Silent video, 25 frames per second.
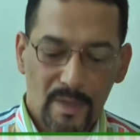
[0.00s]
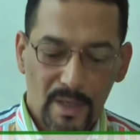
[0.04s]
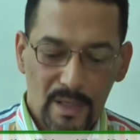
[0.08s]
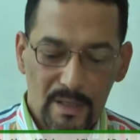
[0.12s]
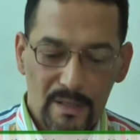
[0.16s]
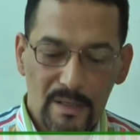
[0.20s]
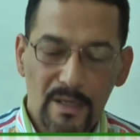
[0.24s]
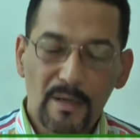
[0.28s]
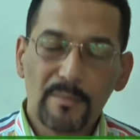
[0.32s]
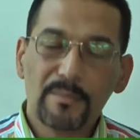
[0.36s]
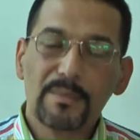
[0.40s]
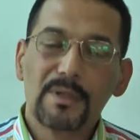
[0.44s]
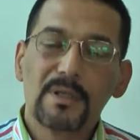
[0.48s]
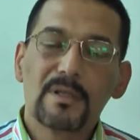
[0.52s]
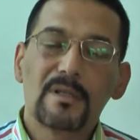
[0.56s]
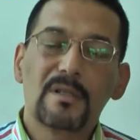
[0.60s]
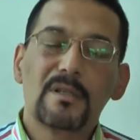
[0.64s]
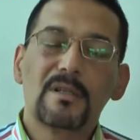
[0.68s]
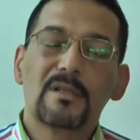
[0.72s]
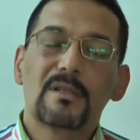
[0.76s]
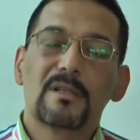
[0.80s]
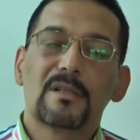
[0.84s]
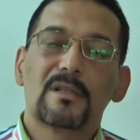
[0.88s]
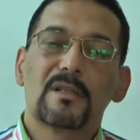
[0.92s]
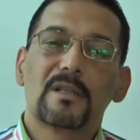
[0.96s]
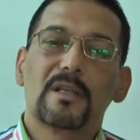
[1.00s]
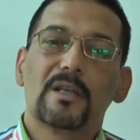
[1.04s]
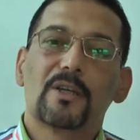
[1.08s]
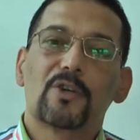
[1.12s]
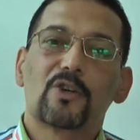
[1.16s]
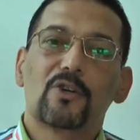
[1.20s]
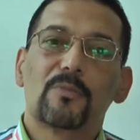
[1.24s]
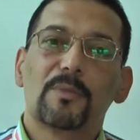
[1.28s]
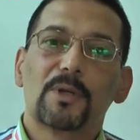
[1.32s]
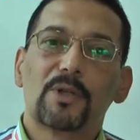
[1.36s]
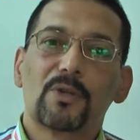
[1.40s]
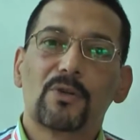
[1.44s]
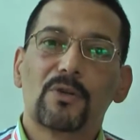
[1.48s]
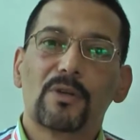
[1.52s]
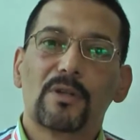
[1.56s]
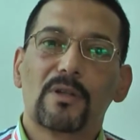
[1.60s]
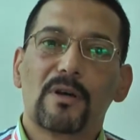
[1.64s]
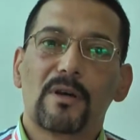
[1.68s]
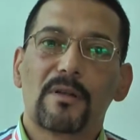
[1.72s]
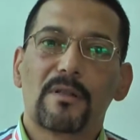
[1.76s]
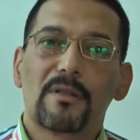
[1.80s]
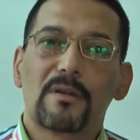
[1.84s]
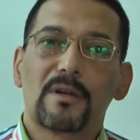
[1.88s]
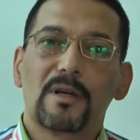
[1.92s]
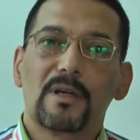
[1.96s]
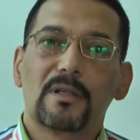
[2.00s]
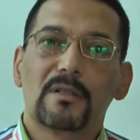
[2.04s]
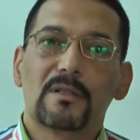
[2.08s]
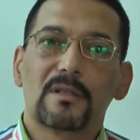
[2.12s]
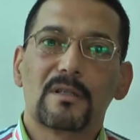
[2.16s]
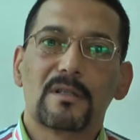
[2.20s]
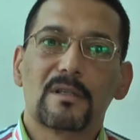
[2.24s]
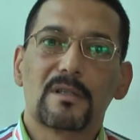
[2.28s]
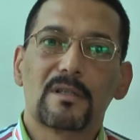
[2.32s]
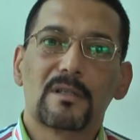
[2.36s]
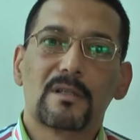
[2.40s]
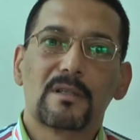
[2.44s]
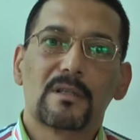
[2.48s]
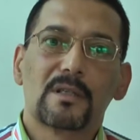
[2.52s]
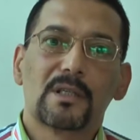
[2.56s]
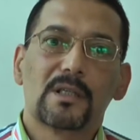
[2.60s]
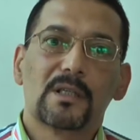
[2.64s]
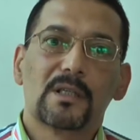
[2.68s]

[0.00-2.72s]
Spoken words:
some diseases like rheumatoid arthritis.